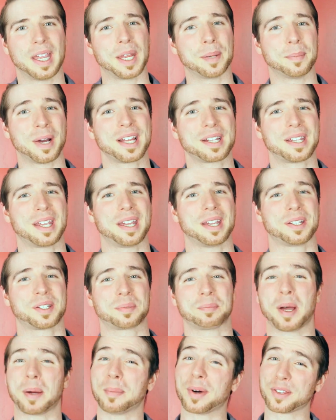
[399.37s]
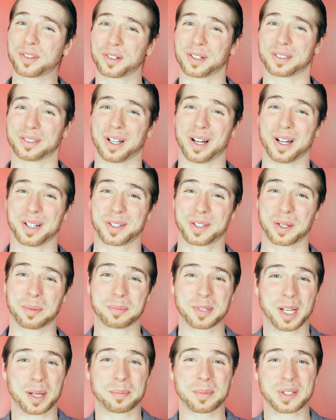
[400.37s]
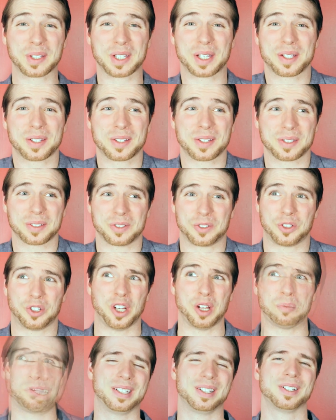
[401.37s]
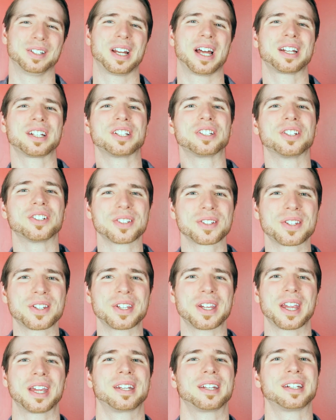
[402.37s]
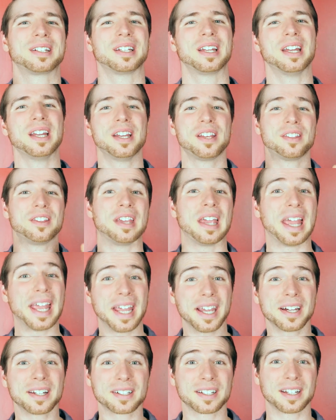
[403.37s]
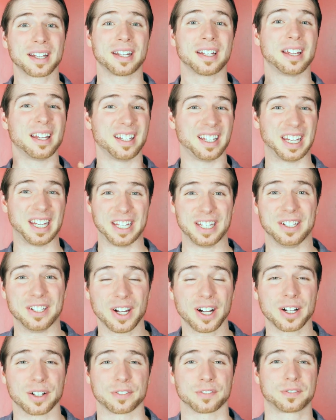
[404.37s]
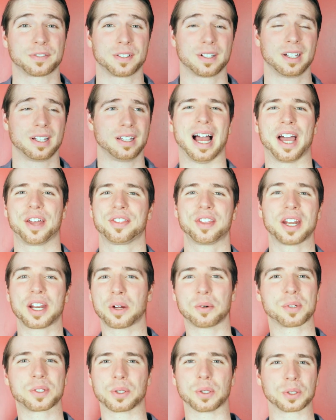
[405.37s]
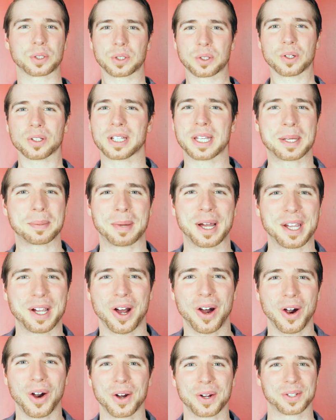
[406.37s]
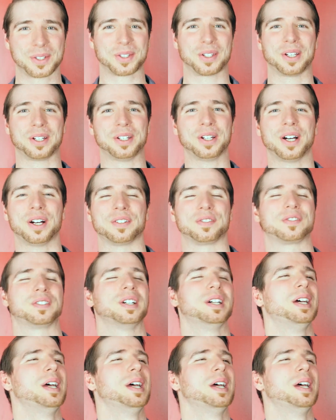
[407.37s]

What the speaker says: In my case, my mother-in-law sometimes says, "Jim, you're not enunciating the R enough. I thought I was rolling my R's enough."